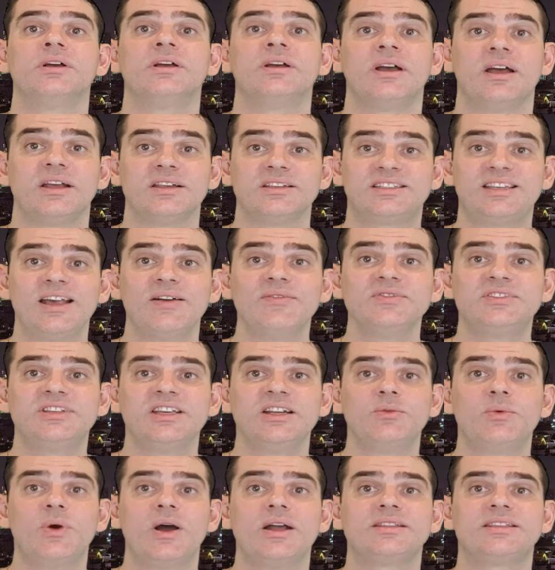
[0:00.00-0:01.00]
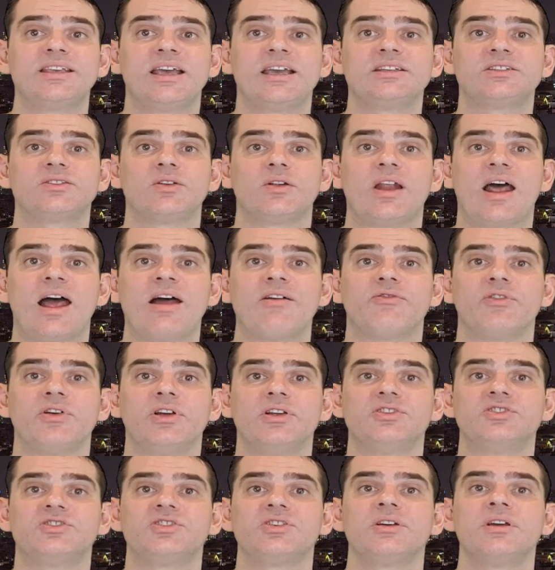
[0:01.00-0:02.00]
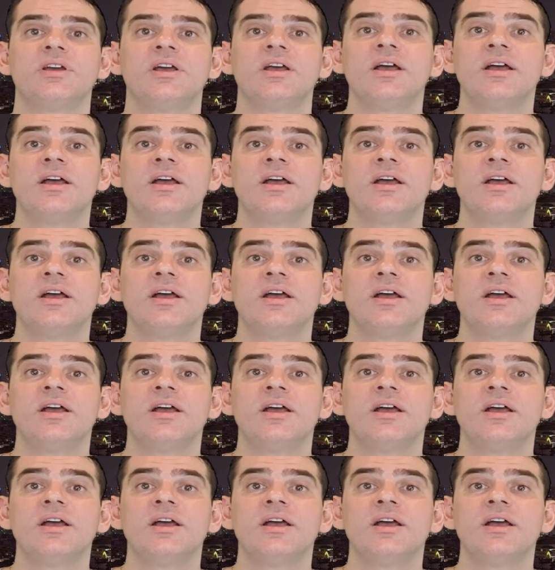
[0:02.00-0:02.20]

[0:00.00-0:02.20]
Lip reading: and 17 wet days on average.